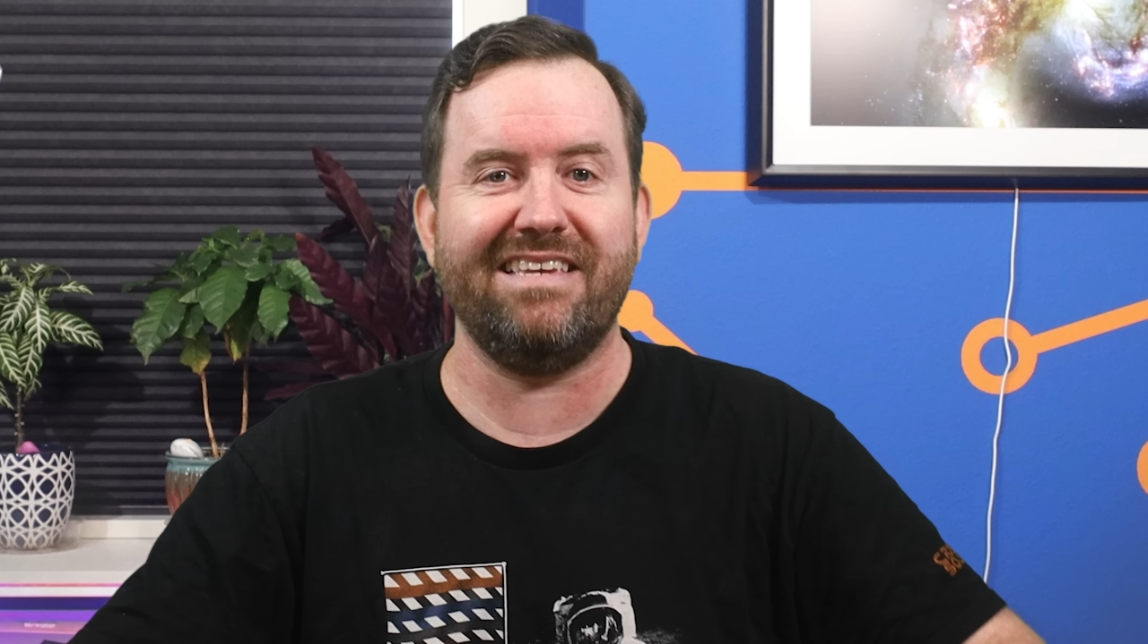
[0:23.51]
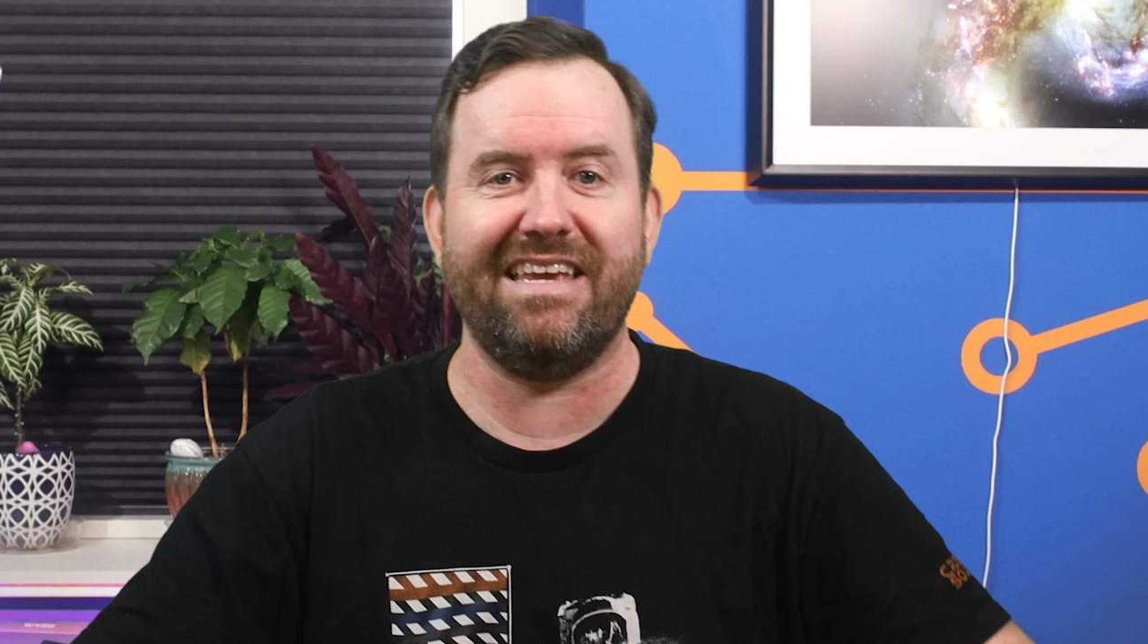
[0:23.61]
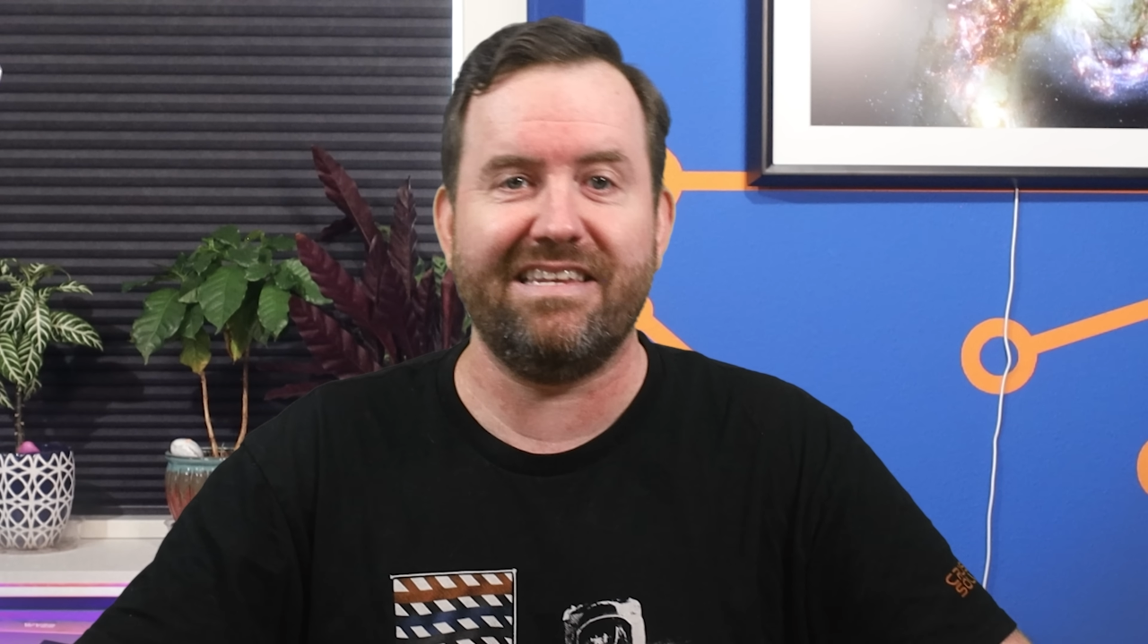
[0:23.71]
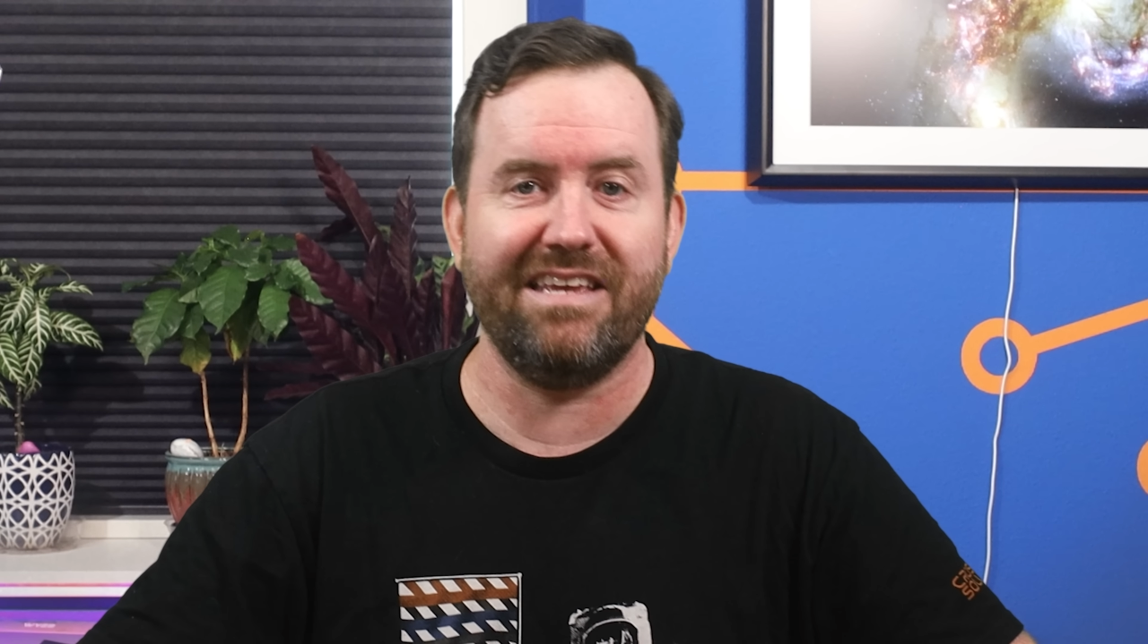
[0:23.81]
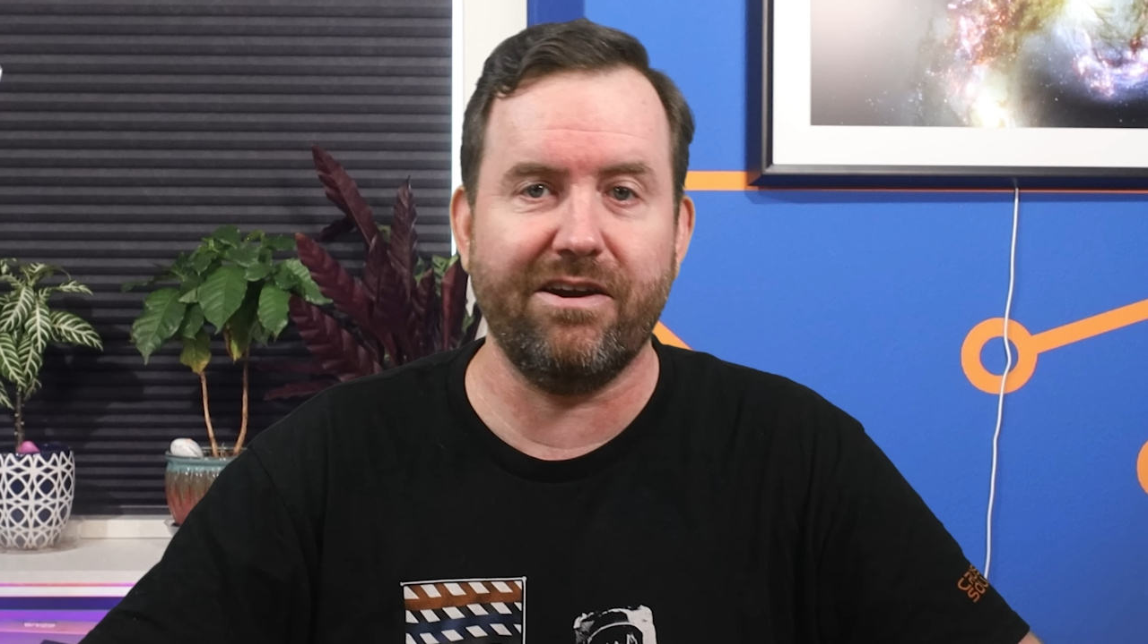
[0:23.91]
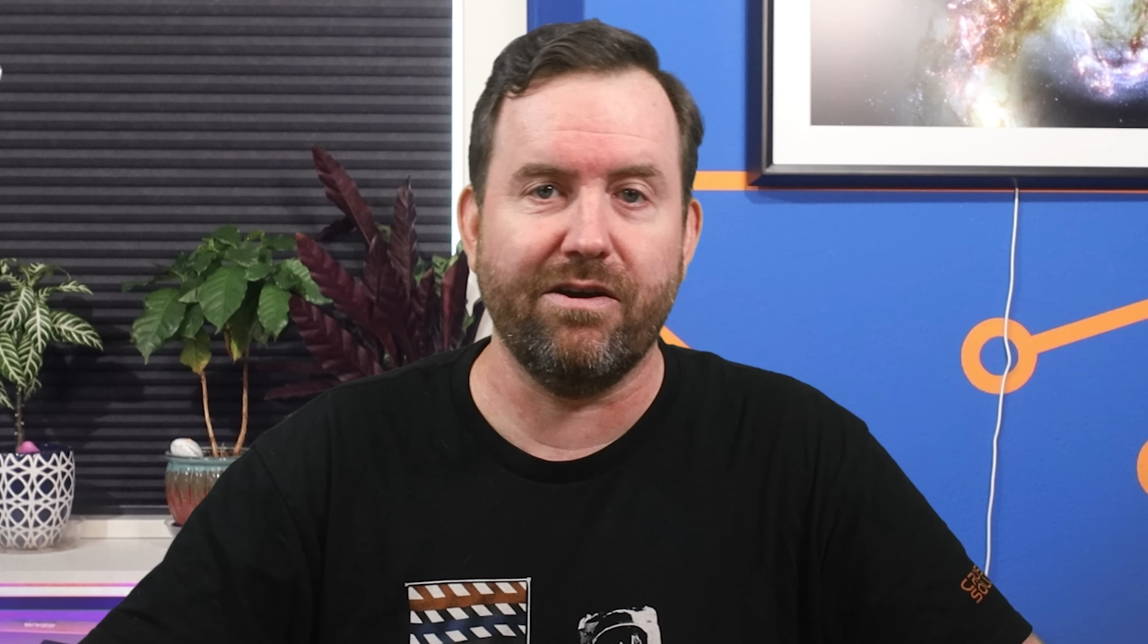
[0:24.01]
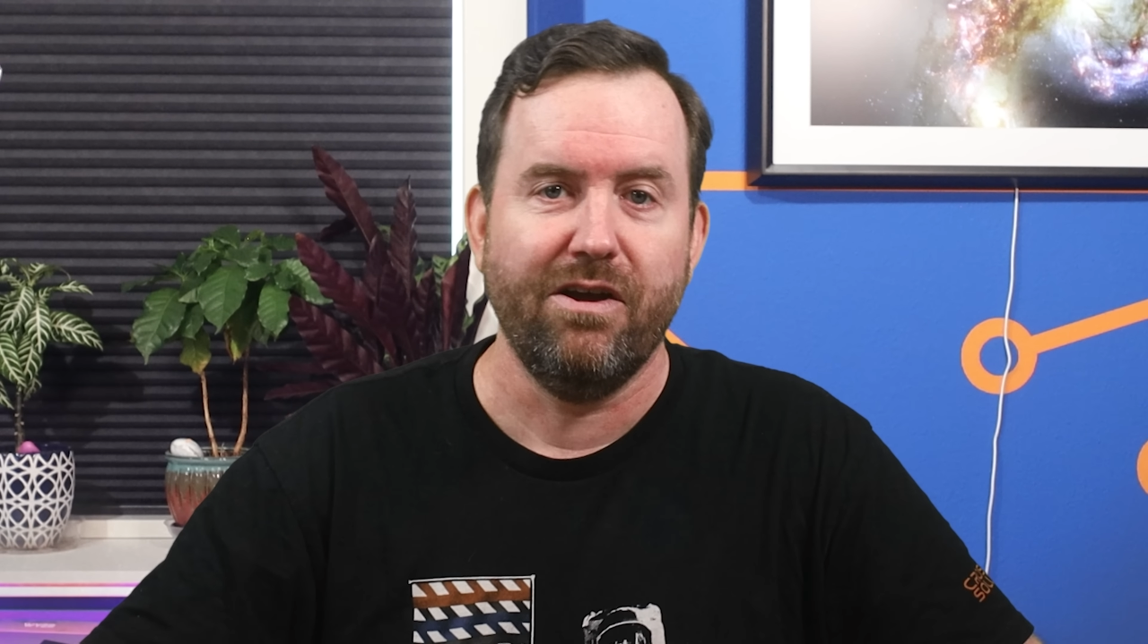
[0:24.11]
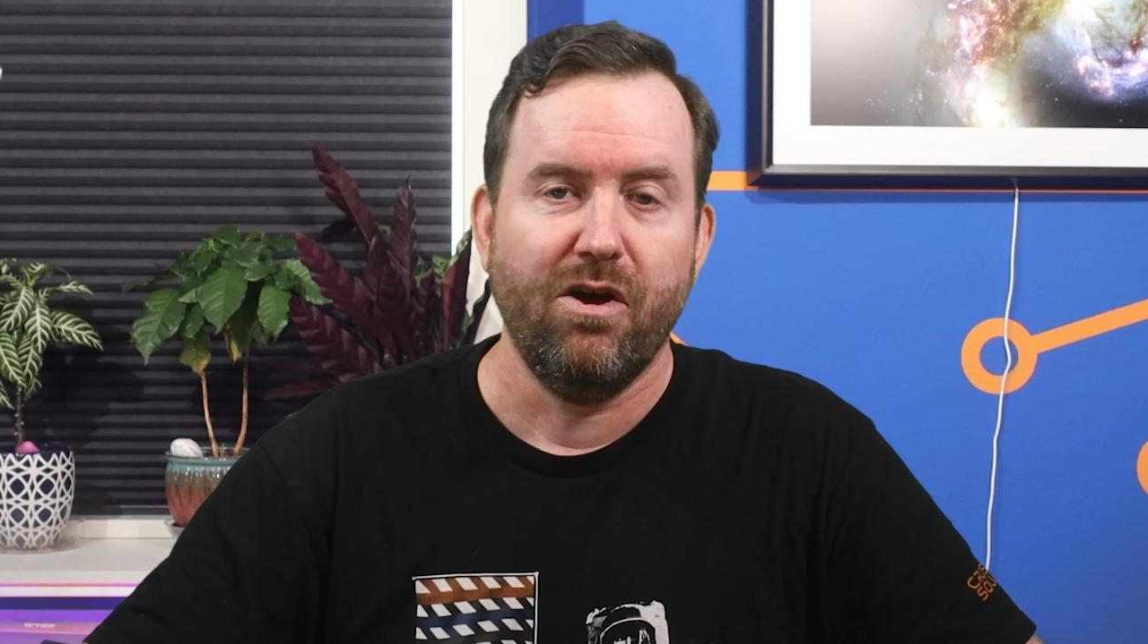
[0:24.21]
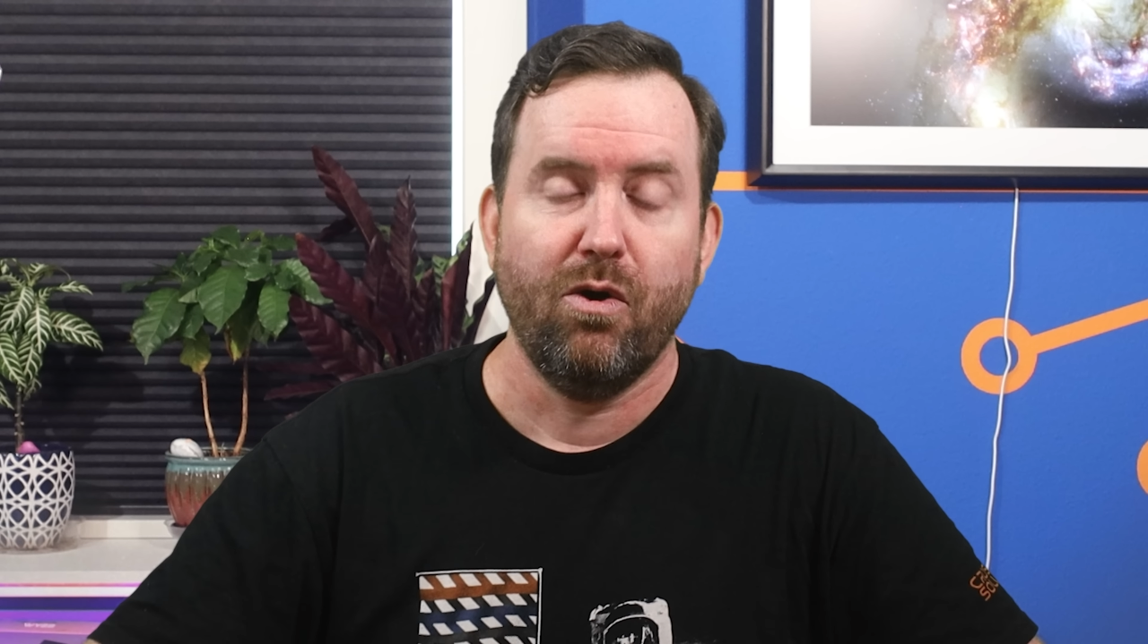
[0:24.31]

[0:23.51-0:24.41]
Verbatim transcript: to eat dinner?